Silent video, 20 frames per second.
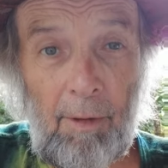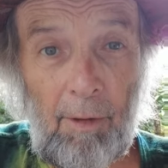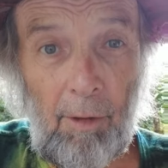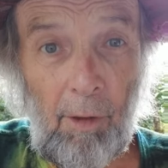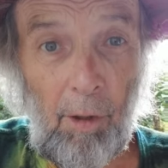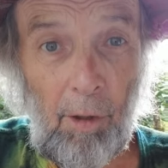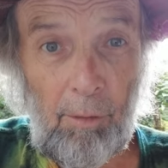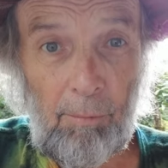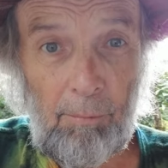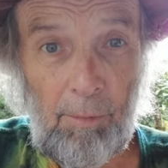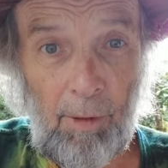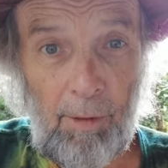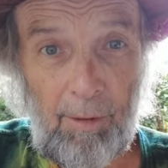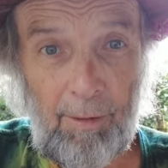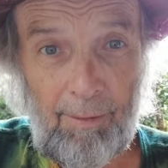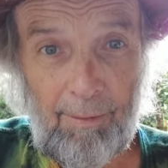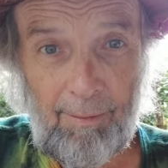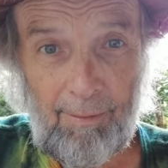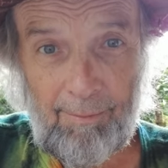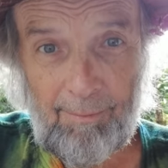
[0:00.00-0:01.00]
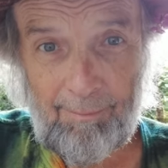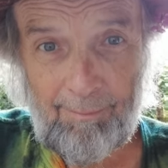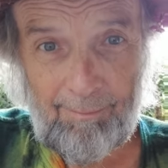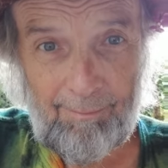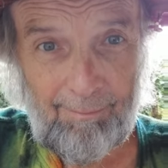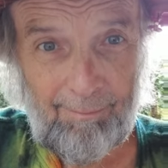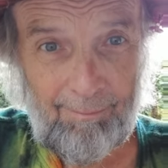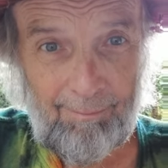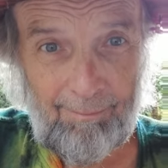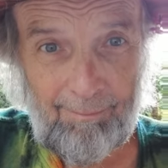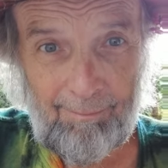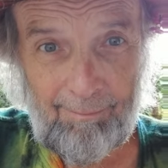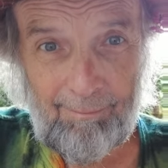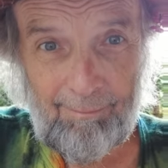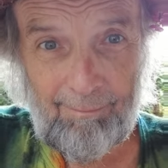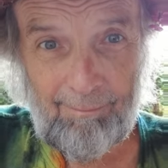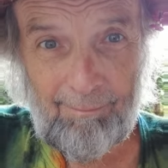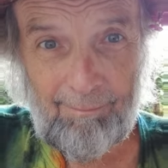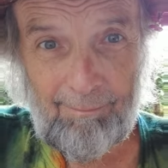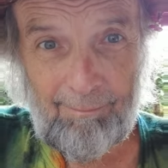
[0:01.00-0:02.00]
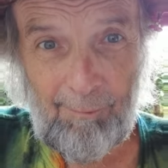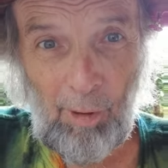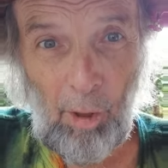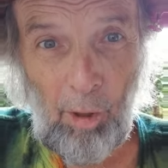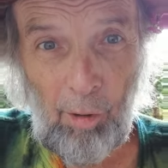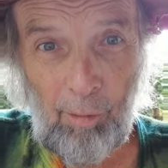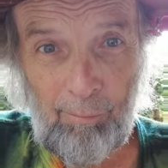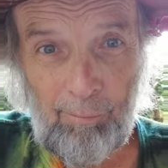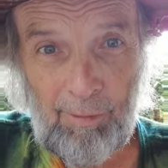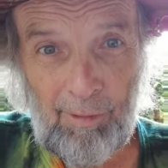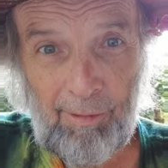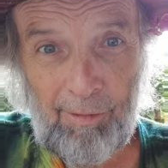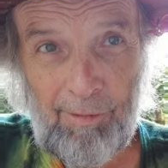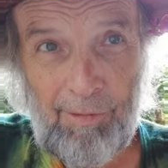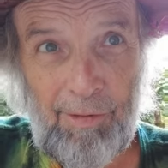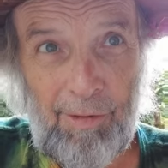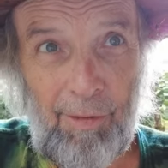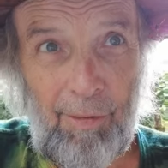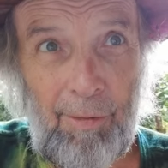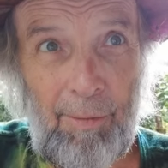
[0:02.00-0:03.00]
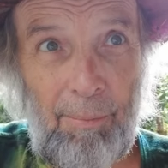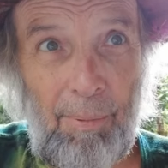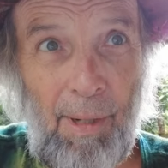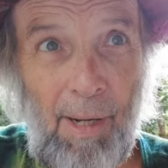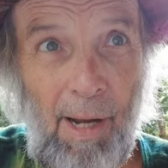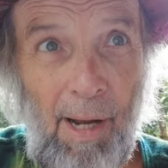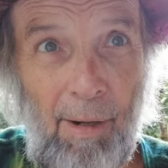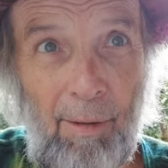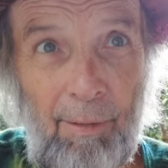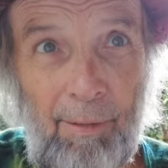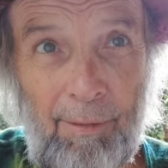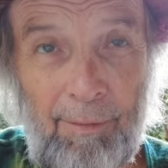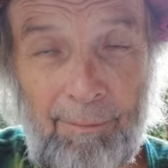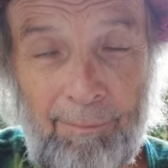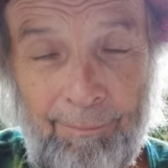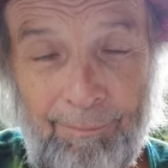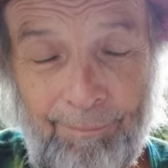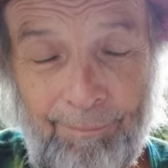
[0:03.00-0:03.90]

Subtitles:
all money, all military power,